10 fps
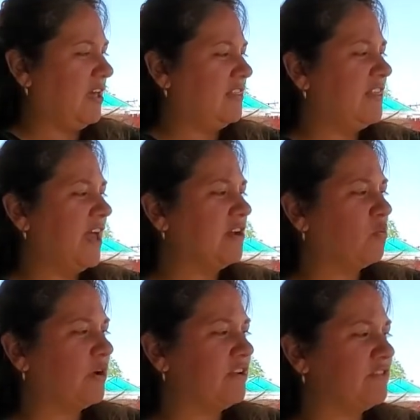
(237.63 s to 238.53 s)

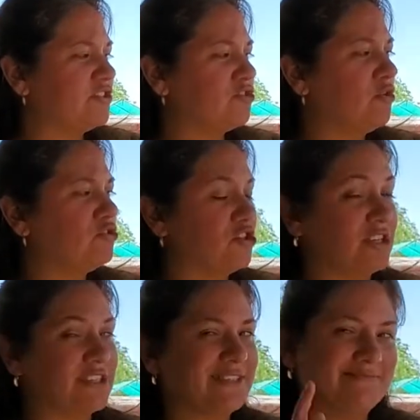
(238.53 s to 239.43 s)
Then one of the
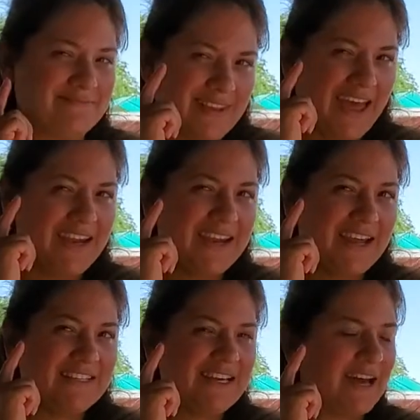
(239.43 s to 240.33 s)
soldiers had
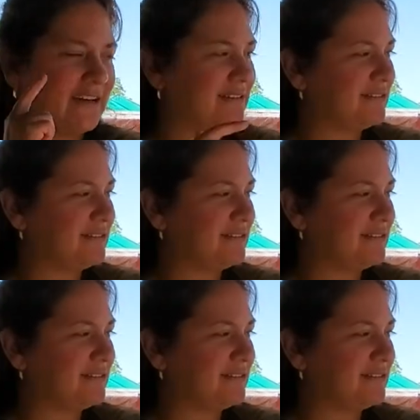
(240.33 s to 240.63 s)
an idea.